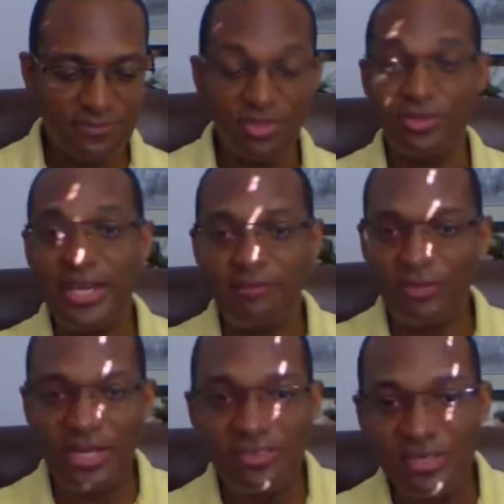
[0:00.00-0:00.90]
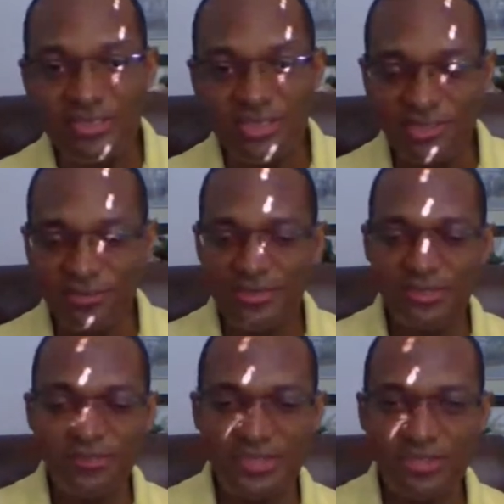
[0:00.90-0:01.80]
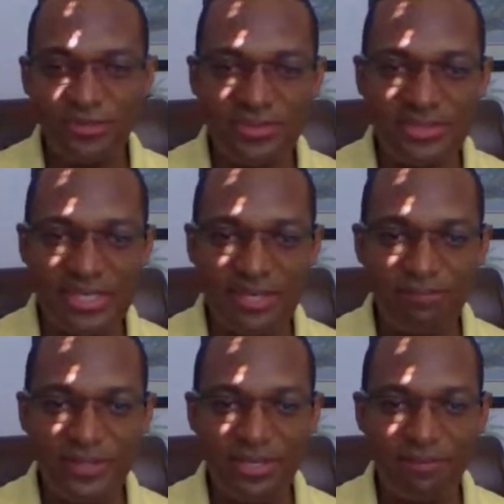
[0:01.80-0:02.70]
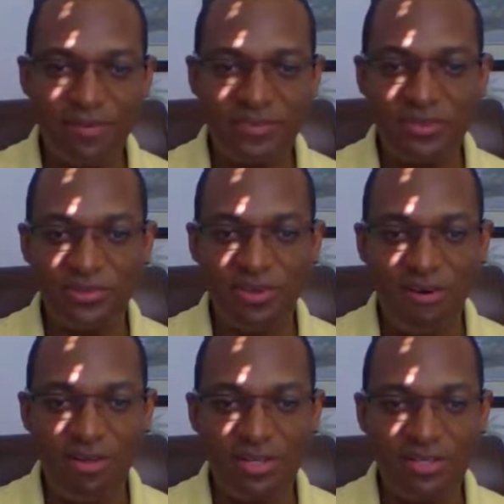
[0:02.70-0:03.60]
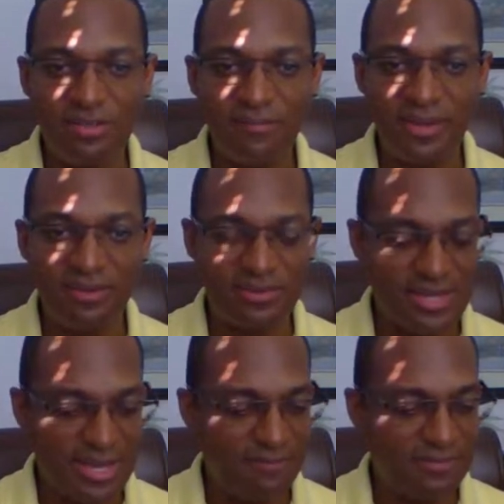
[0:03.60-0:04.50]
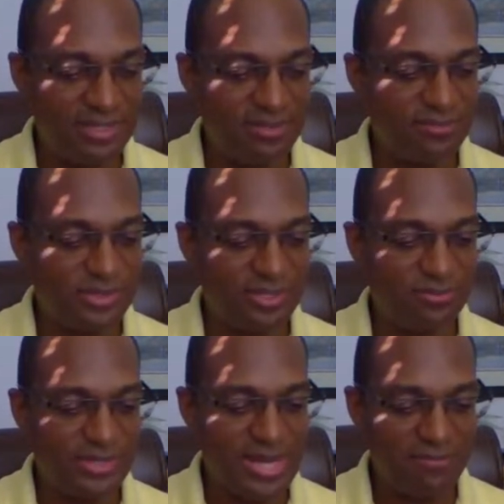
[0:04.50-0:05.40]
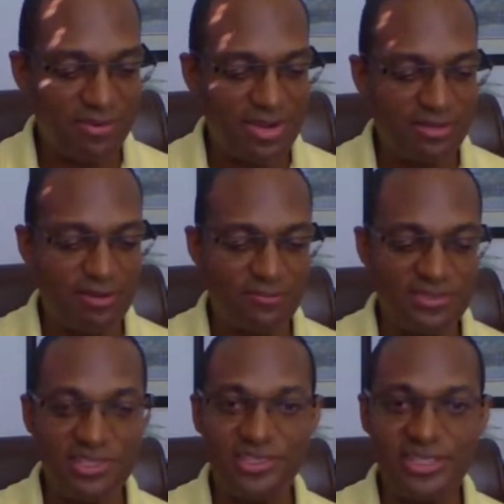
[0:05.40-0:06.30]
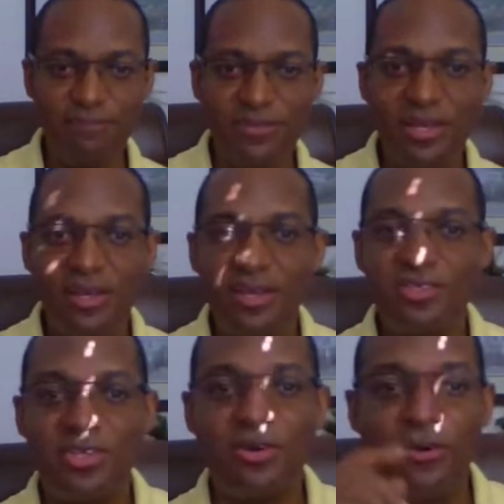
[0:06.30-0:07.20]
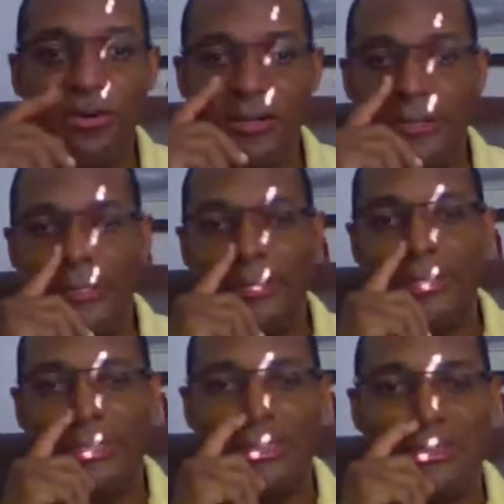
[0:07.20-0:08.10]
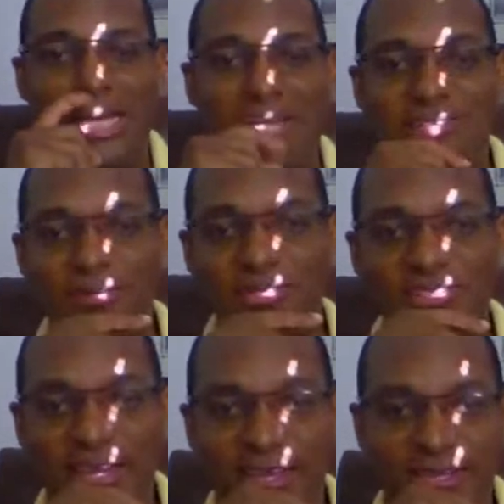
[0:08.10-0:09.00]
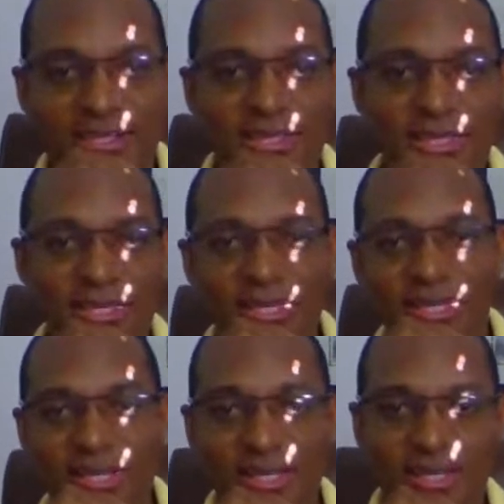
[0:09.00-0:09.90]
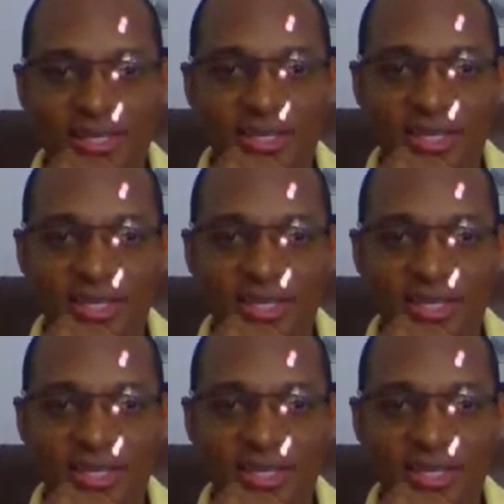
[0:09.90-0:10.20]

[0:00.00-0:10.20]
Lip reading: So yeah, well, let's continue. If they don't pick up, if they don't call me on time, then we have a grand conversation, eh? So as I was saying, the